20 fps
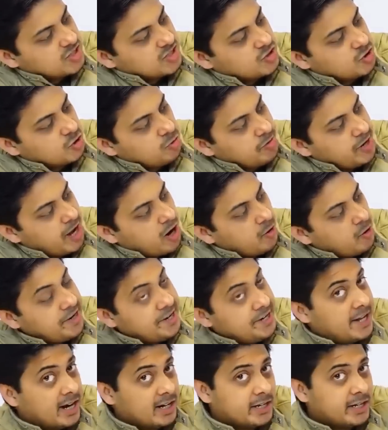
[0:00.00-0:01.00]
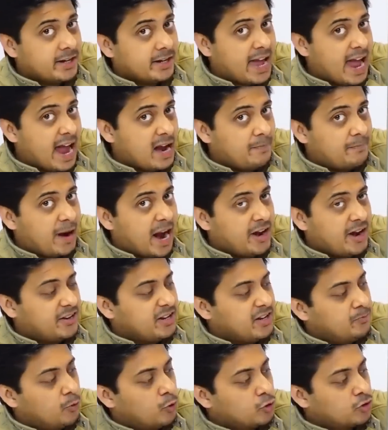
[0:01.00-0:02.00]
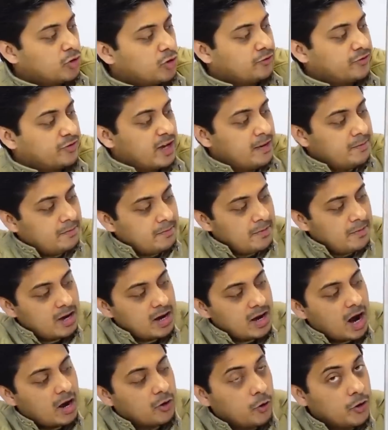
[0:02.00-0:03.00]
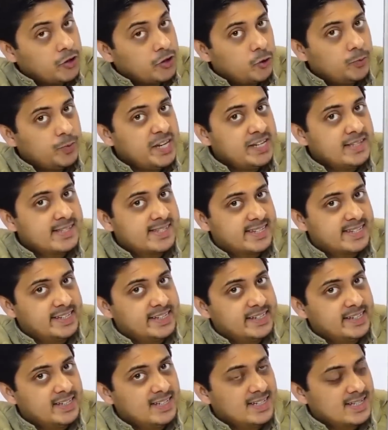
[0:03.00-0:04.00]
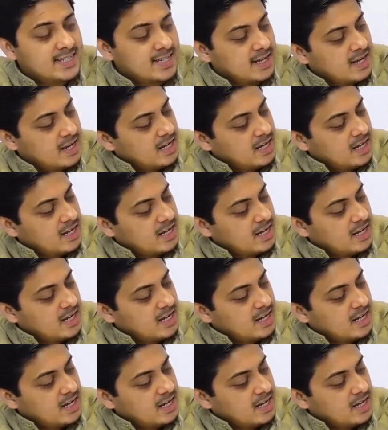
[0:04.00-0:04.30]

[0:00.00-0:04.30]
So now inductor and battery, both of them are going to be in series.